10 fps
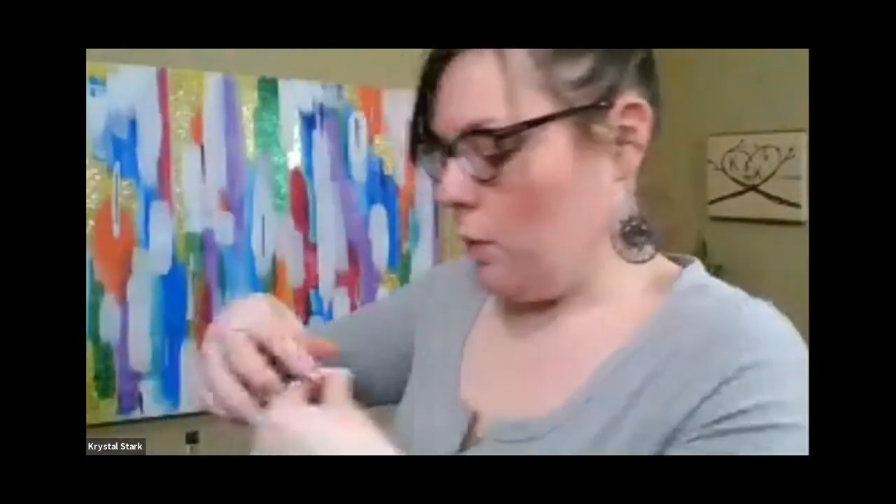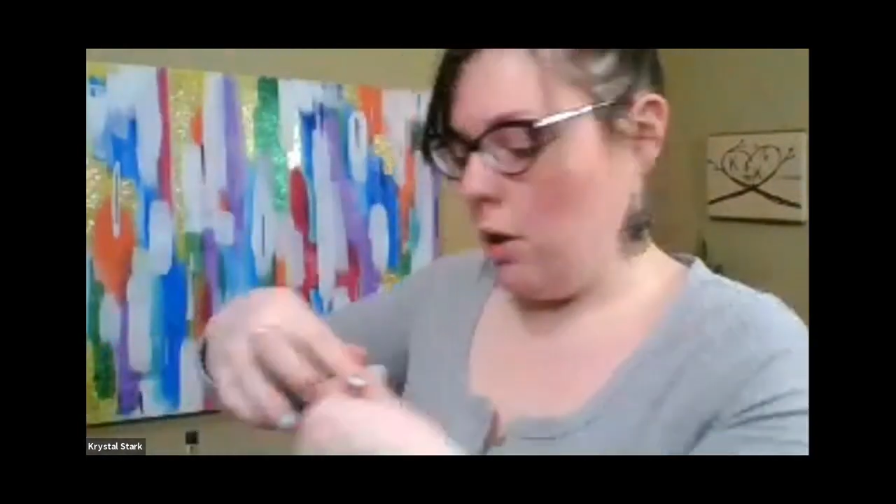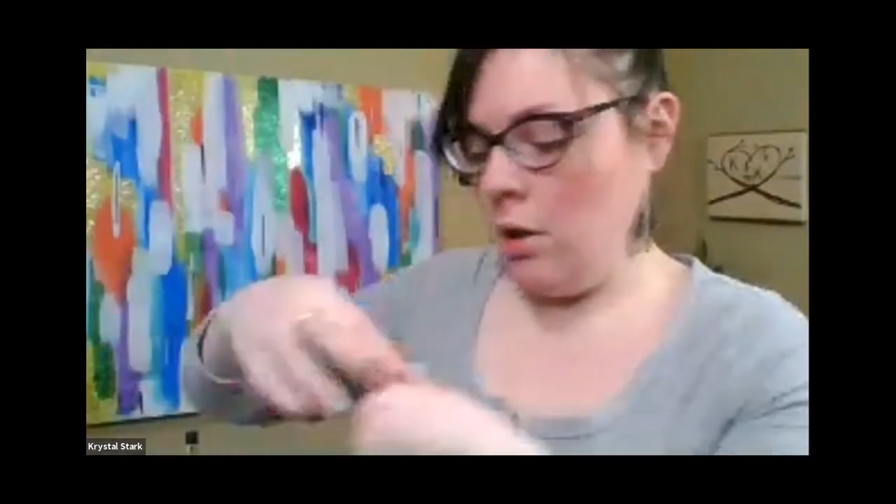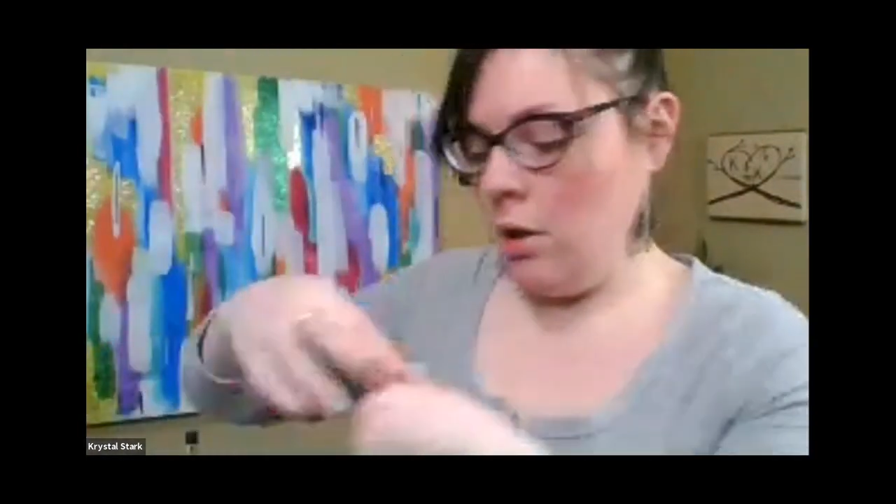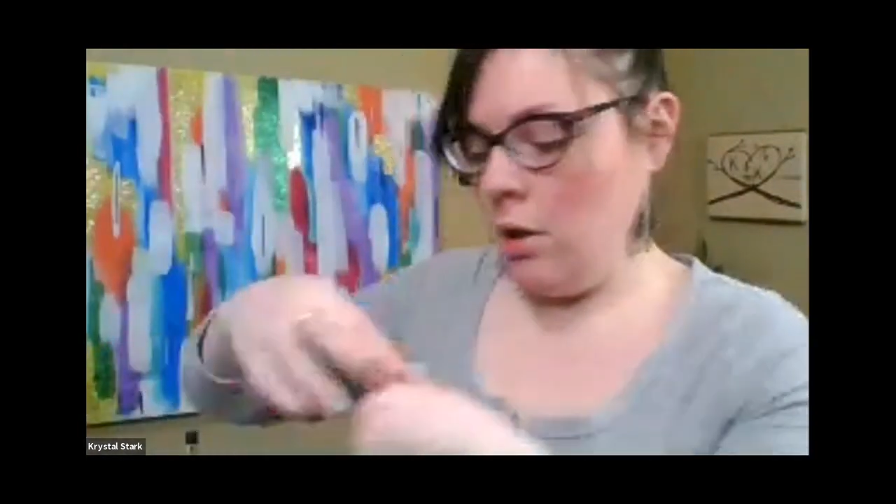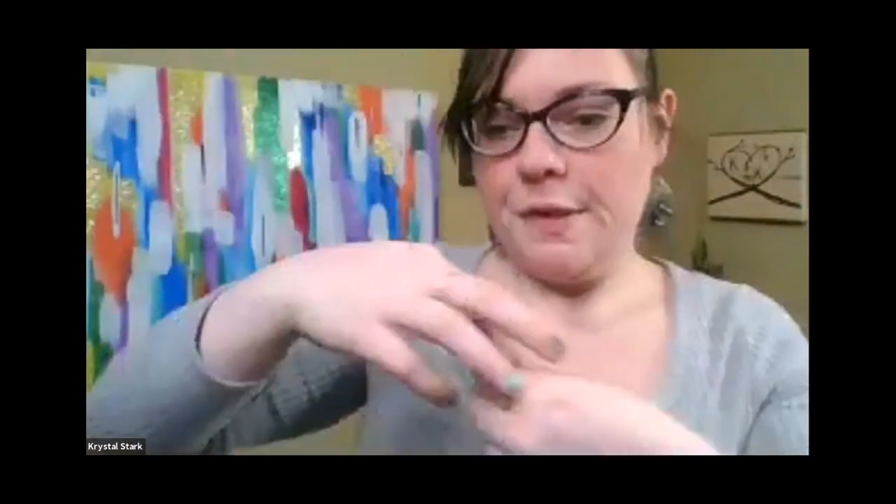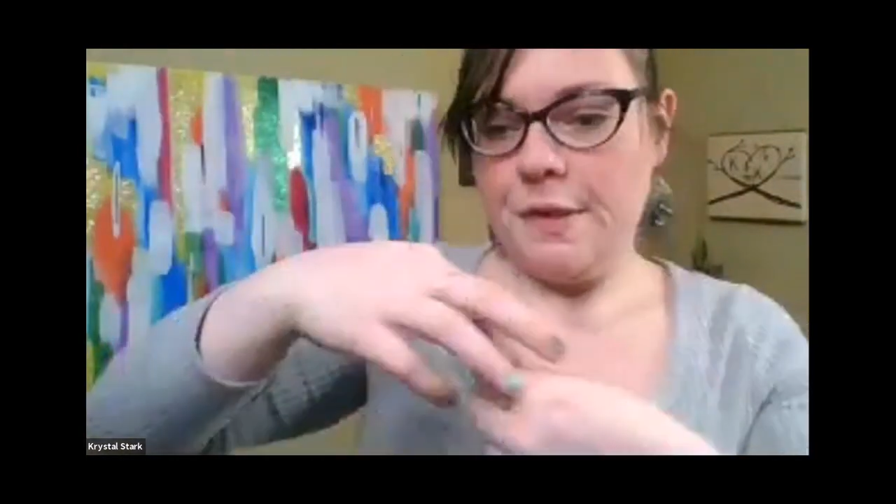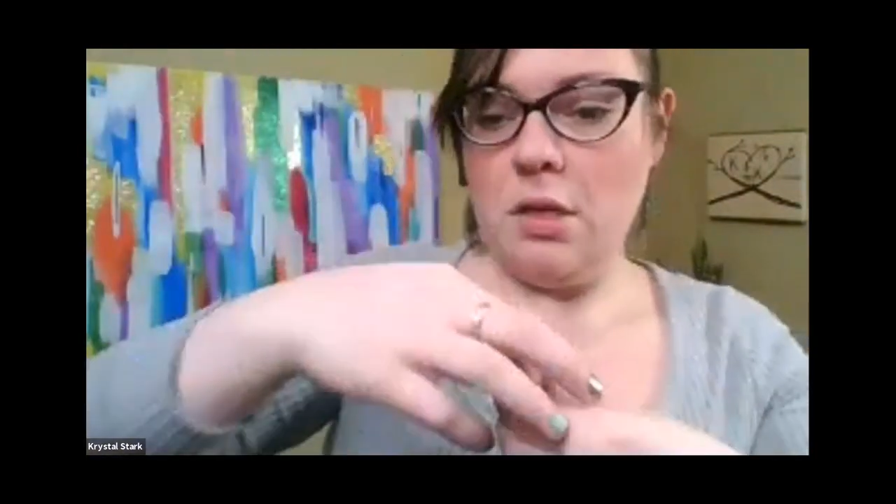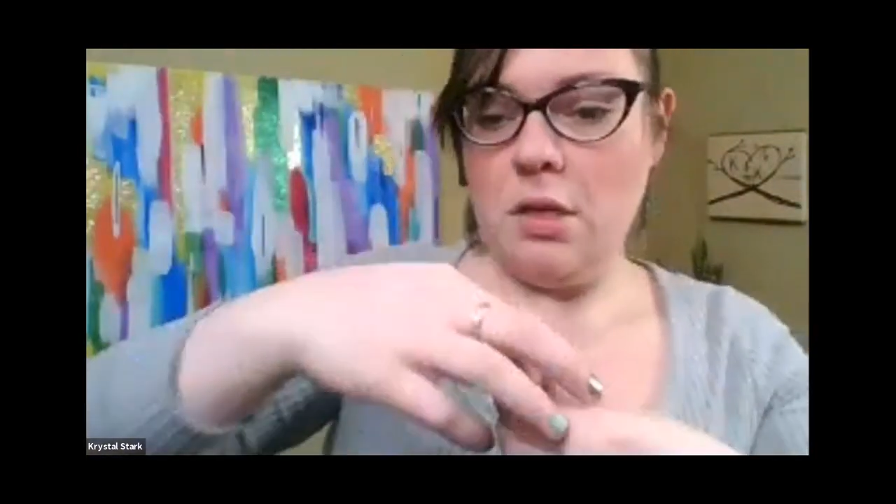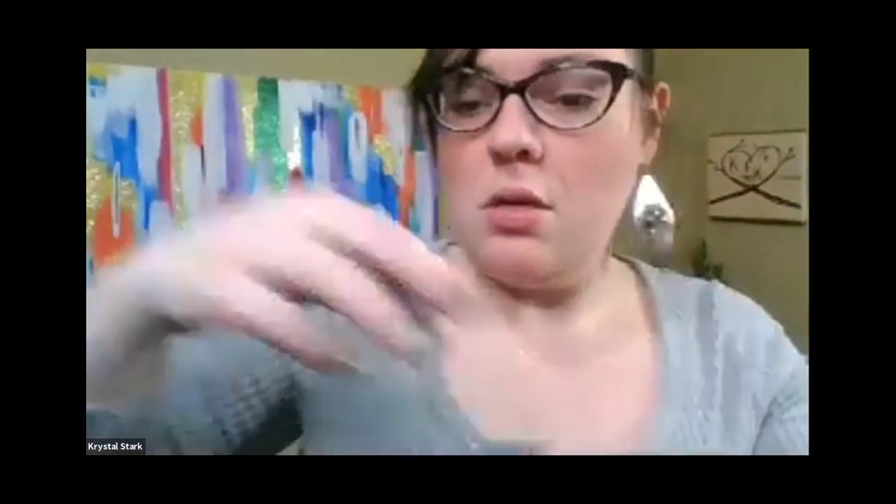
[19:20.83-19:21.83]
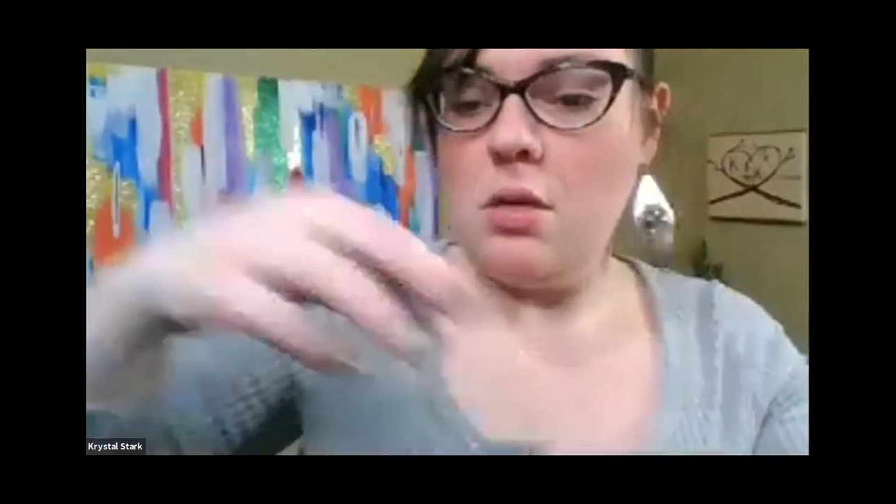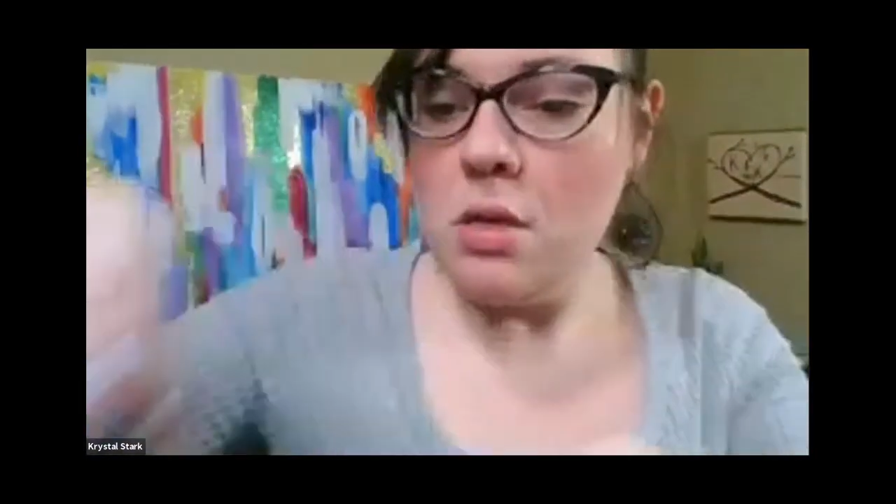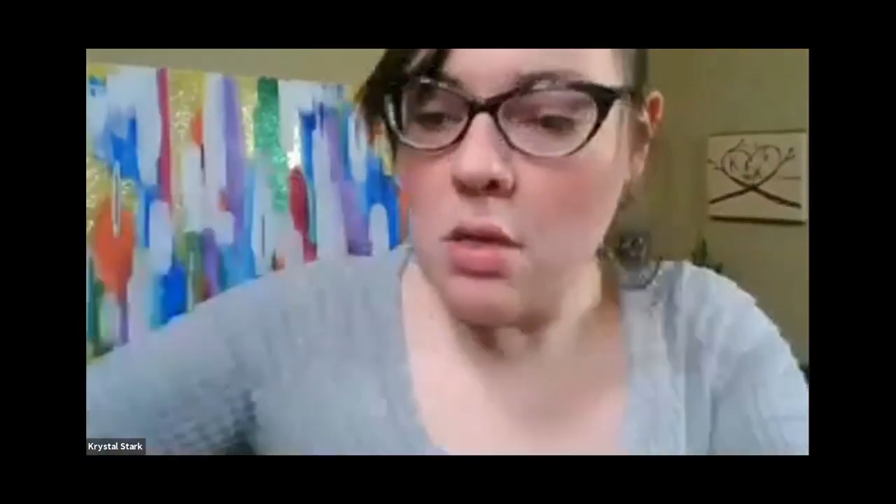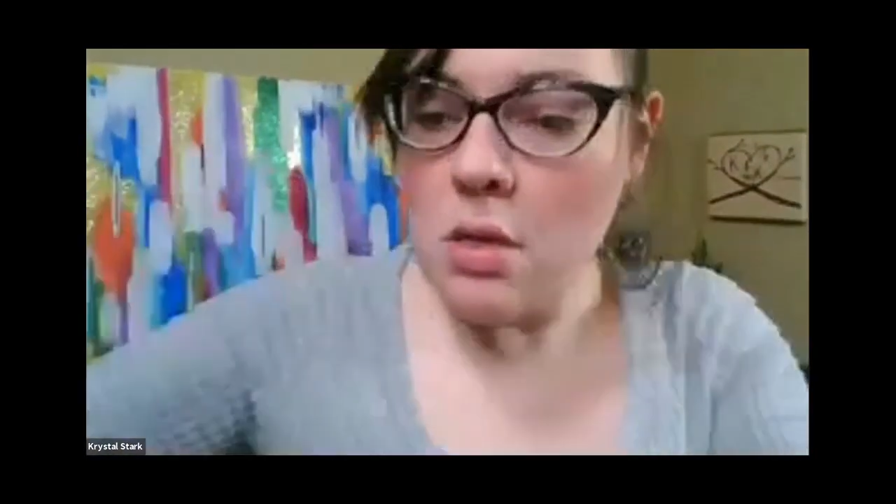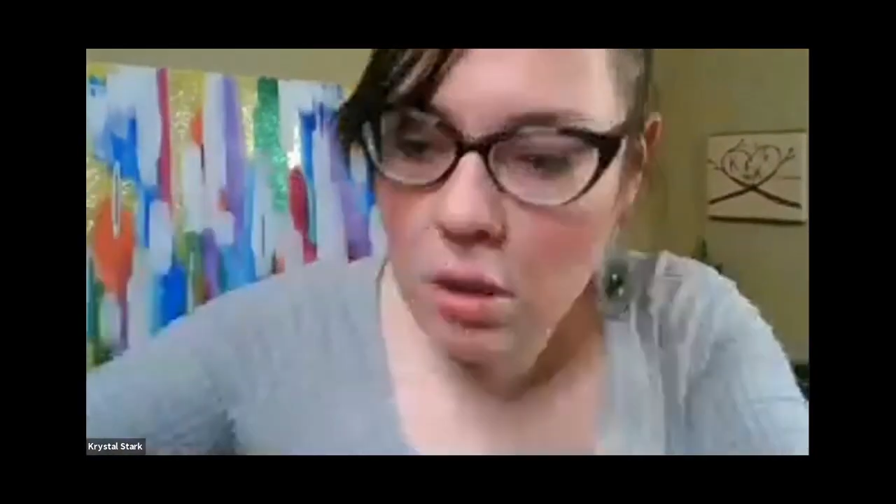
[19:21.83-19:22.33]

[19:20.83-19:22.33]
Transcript: We're almost done, y'all.